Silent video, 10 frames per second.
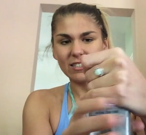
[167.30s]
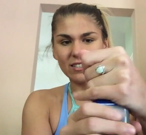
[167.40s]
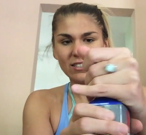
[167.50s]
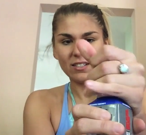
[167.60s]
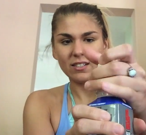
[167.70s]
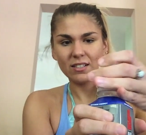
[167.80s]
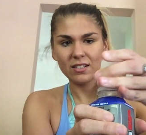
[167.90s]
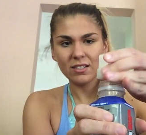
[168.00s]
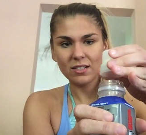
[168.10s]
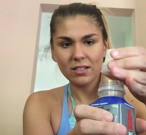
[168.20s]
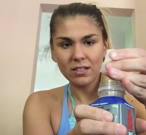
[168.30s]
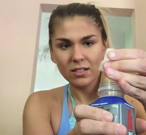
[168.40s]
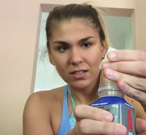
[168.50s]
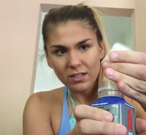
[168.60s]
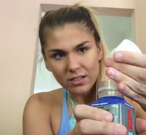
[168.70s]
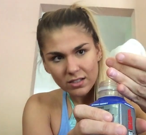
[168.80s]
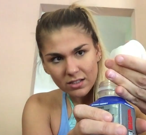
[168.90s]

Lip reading: Nothing is said.